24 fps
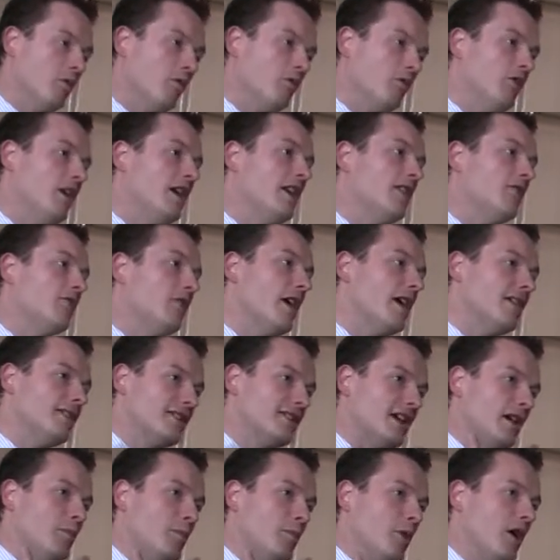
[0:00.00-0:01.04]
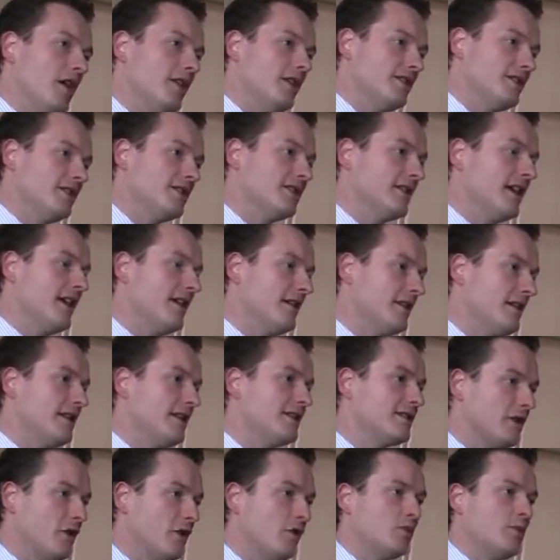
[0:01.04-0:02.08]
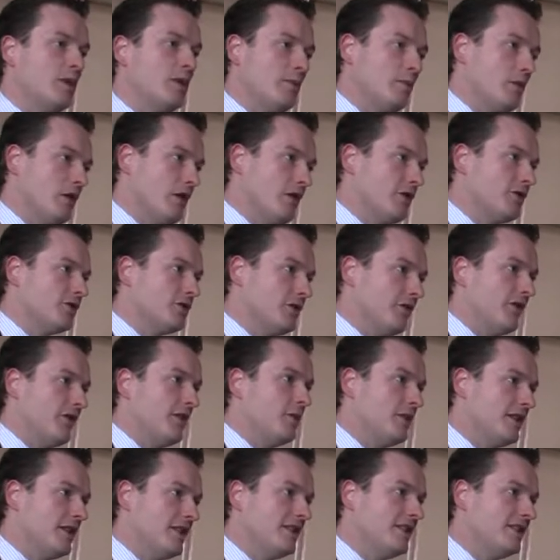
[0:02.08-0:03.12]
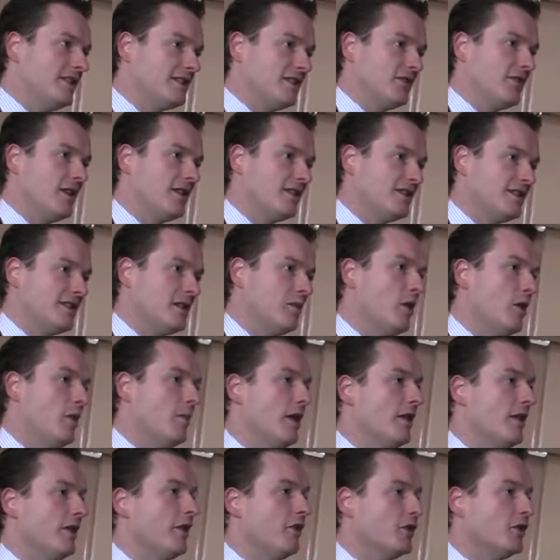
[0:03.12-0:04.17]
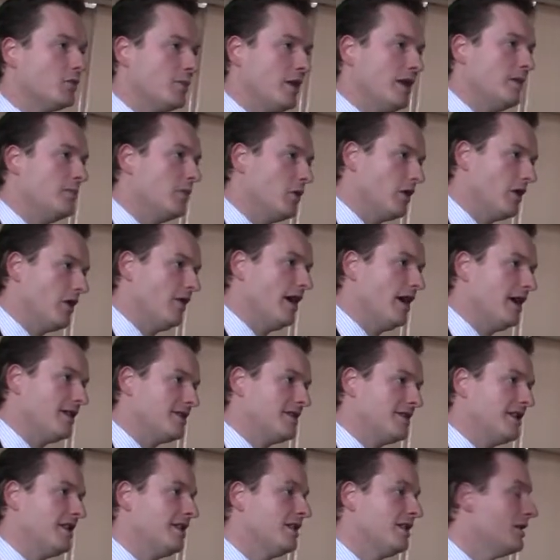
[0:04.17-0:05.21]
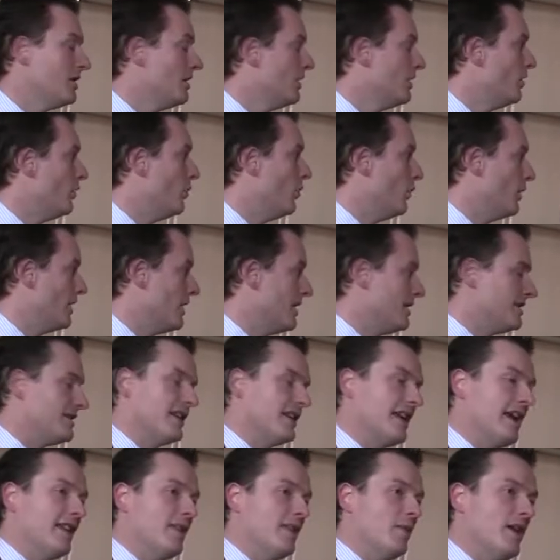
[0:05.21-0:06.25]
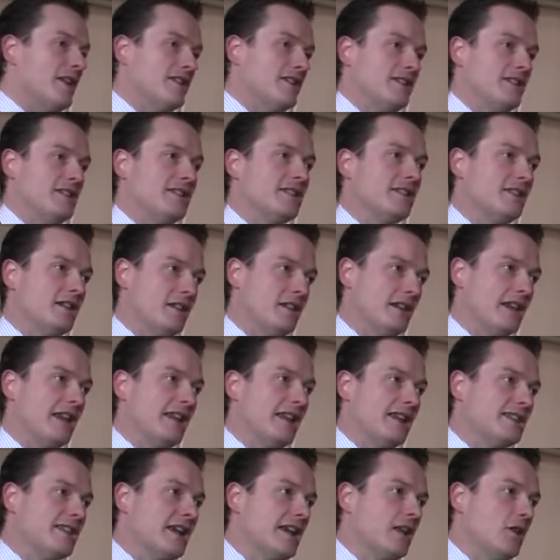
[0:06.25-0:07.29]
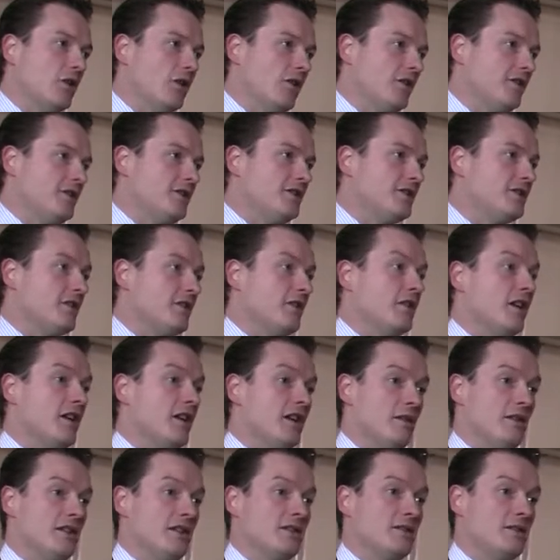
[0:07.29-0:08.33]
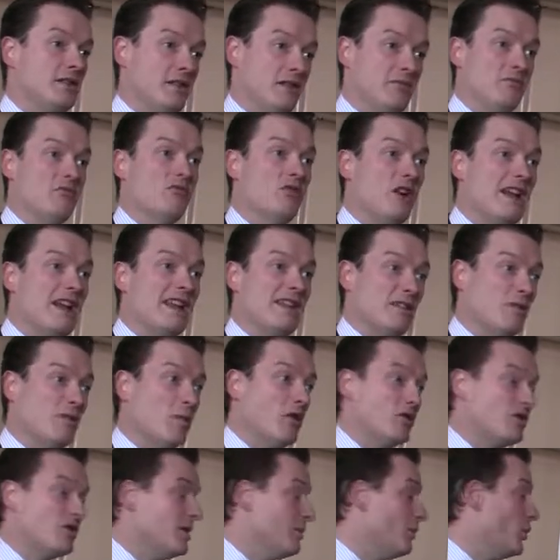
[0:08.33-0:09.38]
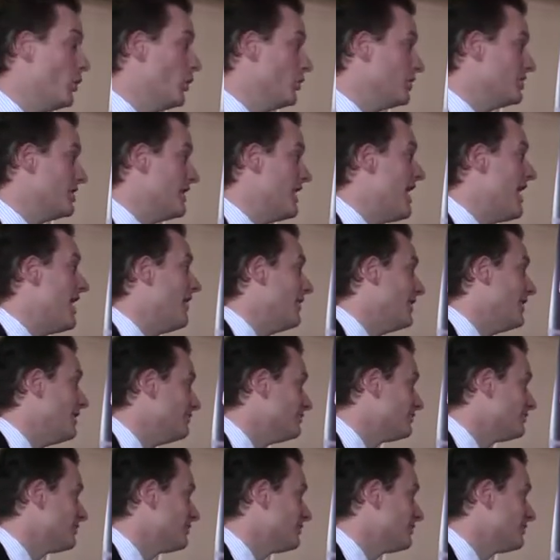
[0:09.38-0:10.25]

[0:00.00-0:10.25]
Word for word: really raise that bar to say that it's those people that are suffering with the disadvantage at the moment and those people that are actually we need to get the message, get this technology to that it's really the most important area.